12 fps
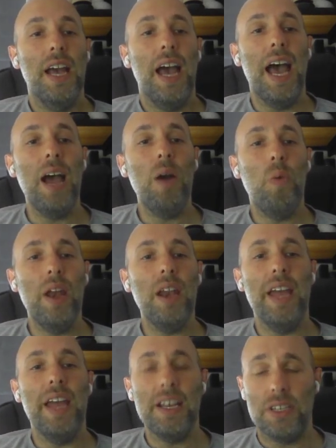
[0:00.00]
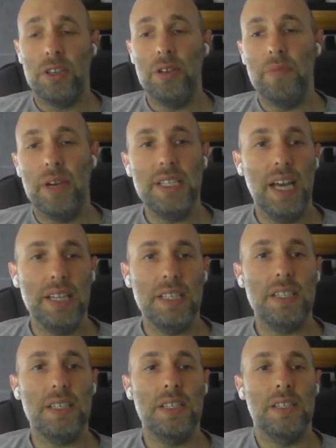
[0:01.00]
How will I execute my
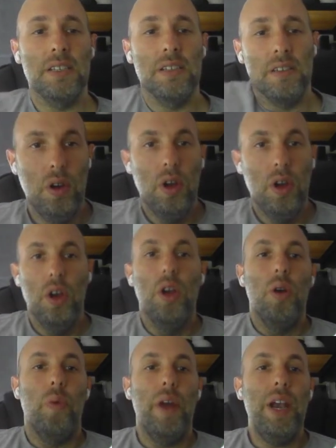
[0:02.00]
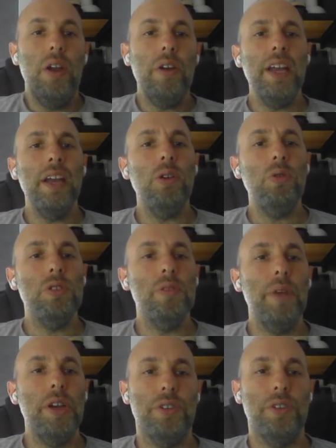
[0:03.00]
tests? When looking at
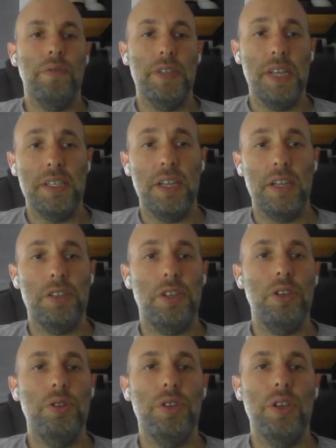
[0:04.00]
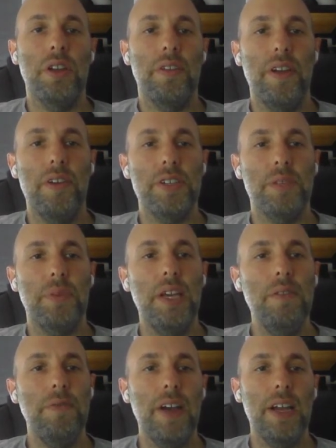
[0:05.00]
automation for test execution, there are some
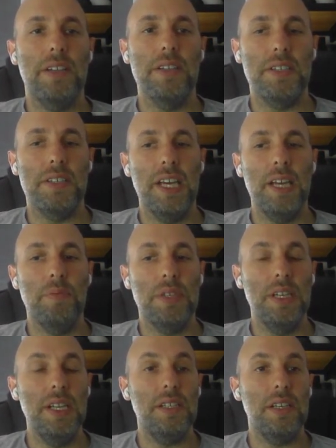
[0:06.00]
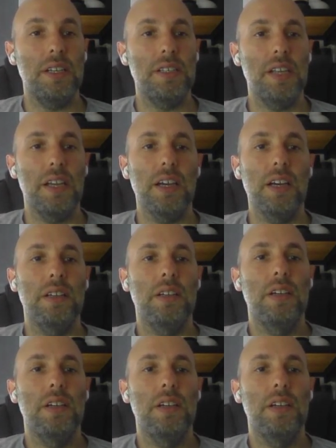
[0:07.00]
key factors teams need to consider.